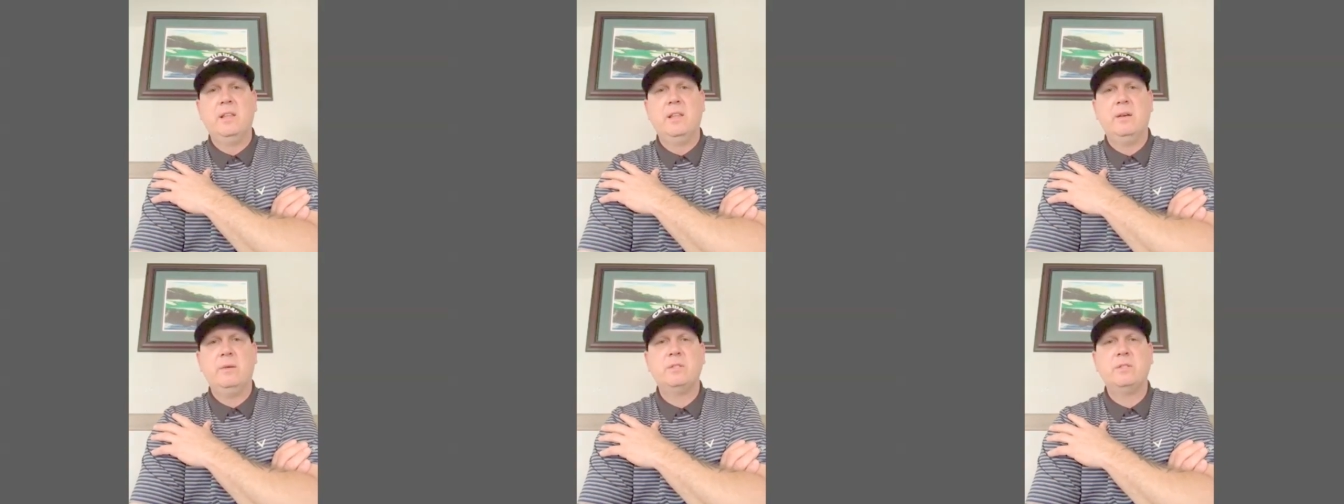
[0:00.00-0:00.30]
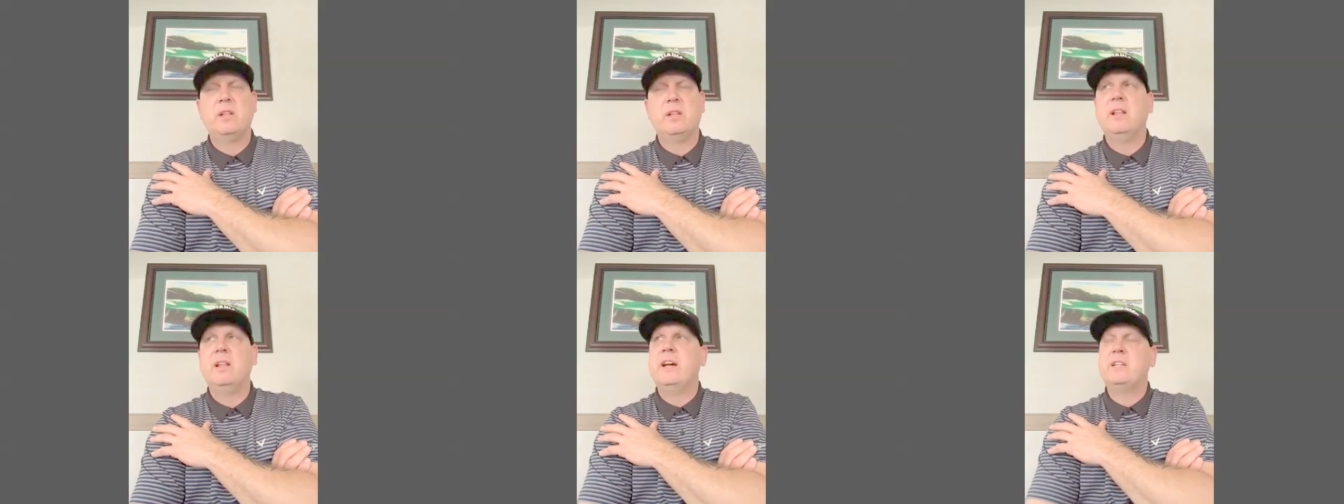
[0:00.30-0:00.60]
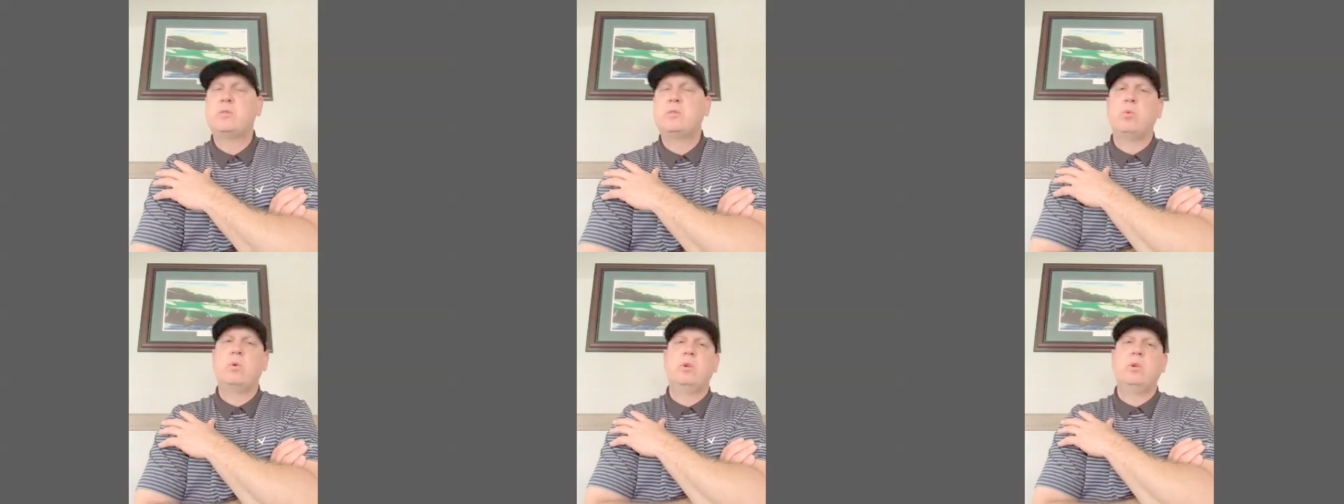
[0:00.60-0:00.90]
That was the
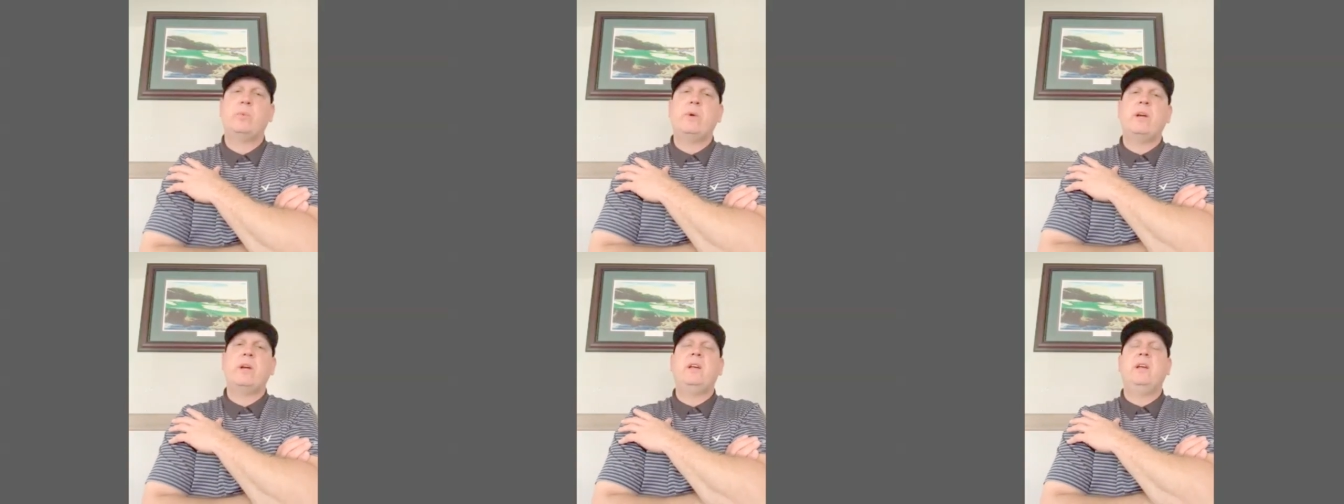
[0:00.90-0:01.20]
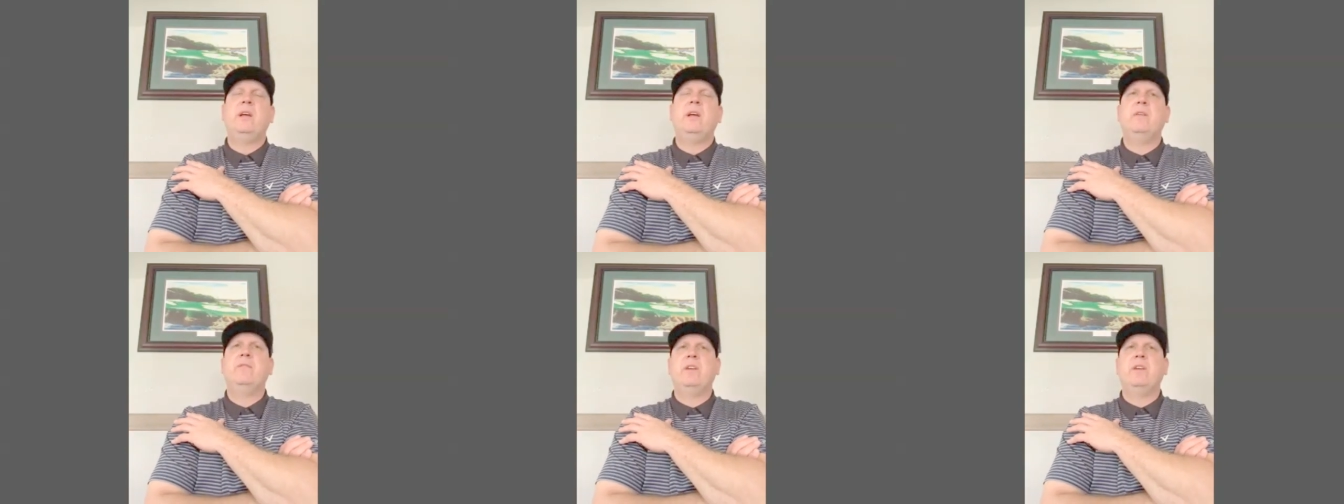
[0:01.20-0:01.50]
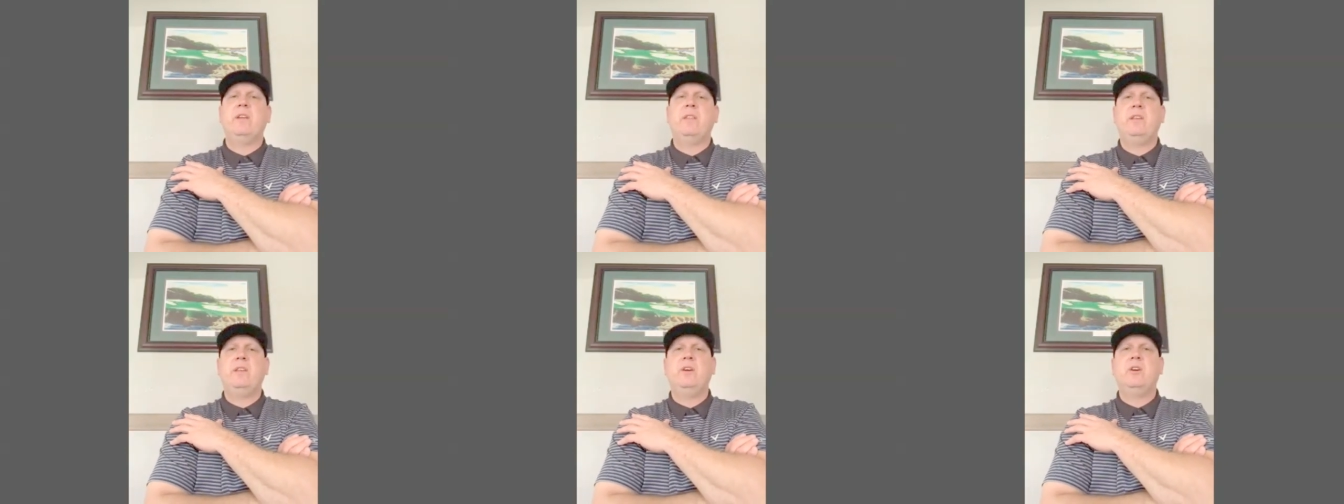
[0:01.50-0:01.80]
last world ranking
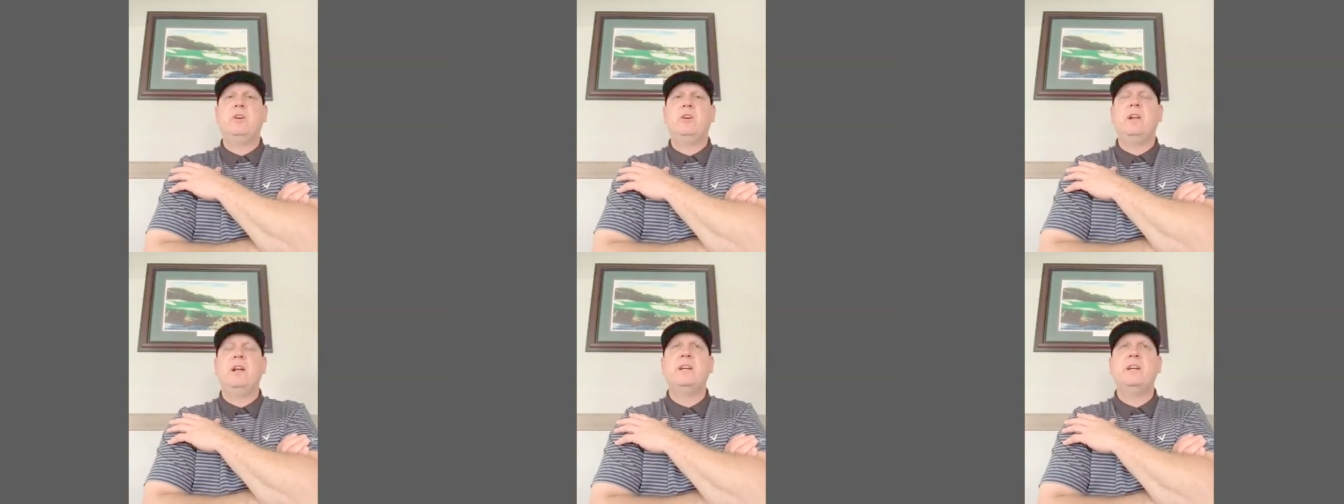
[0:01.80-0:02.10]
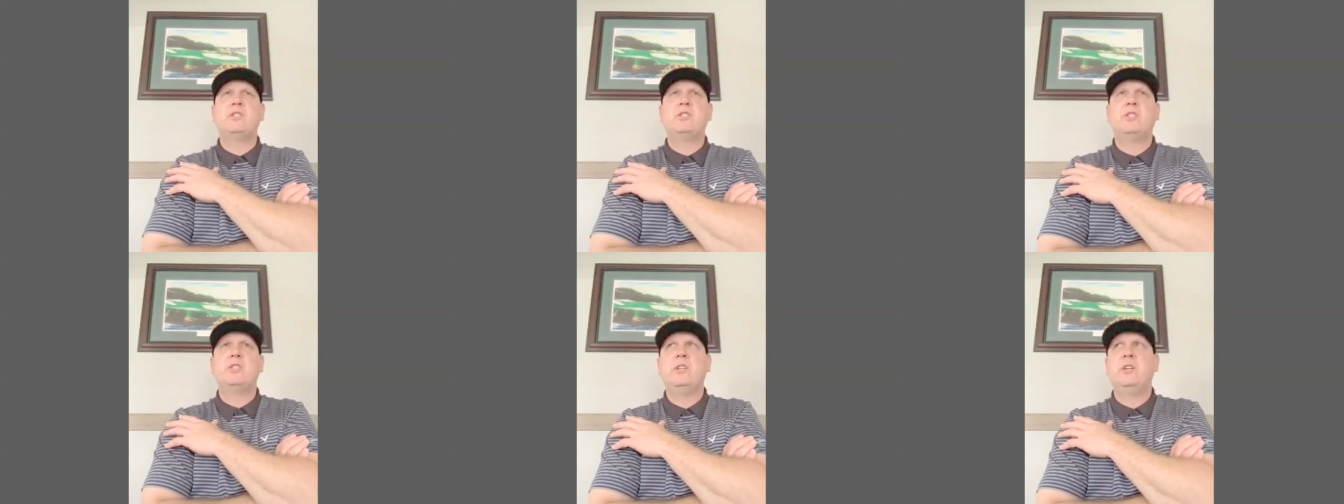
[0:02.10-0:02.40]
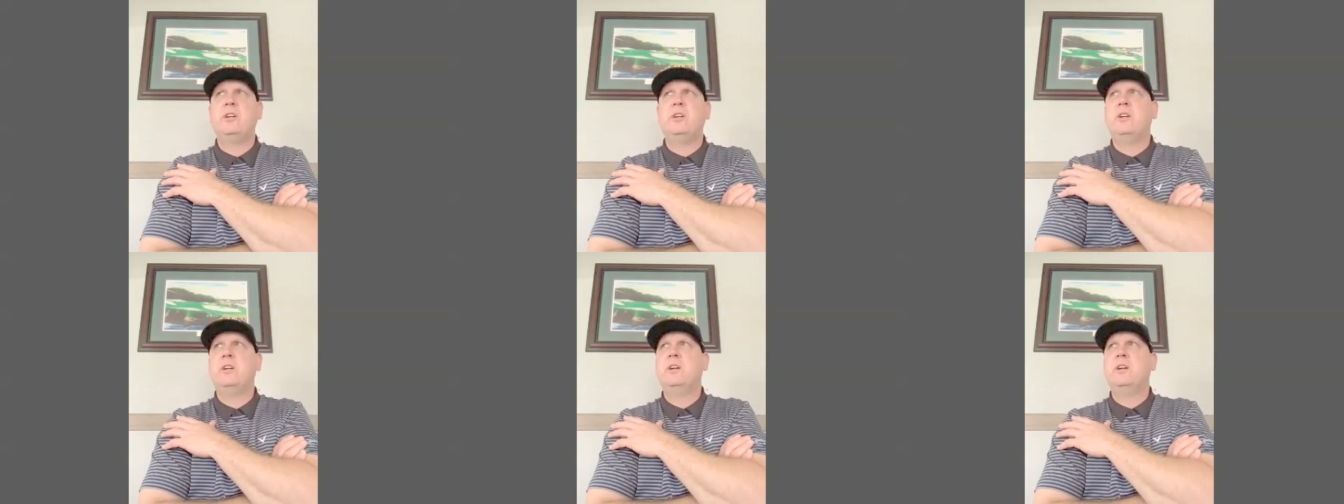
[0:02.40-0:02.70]
event of the year last
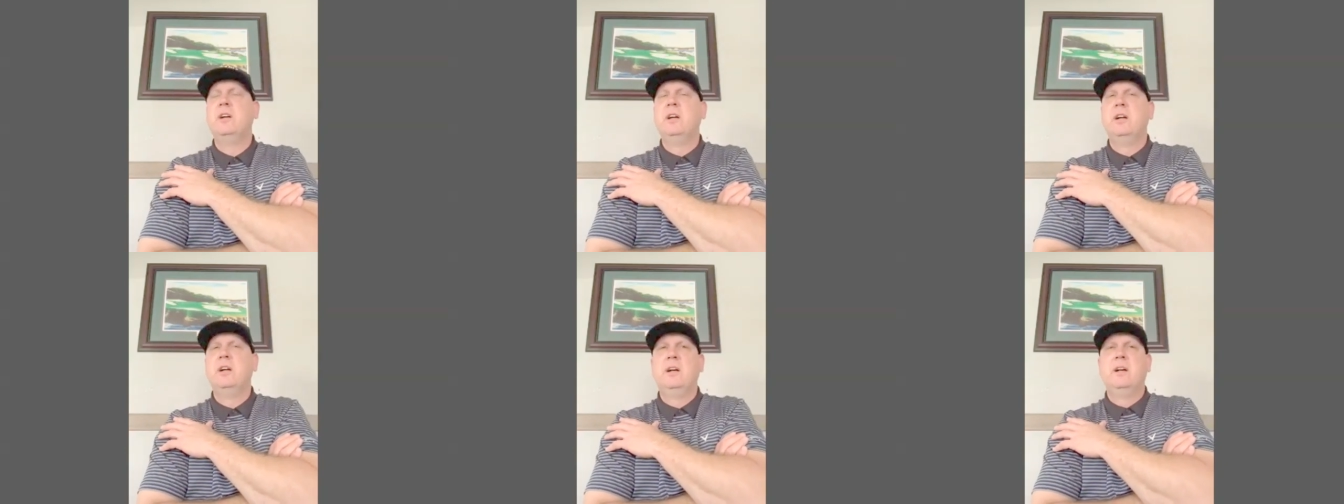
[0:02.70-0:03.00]
year.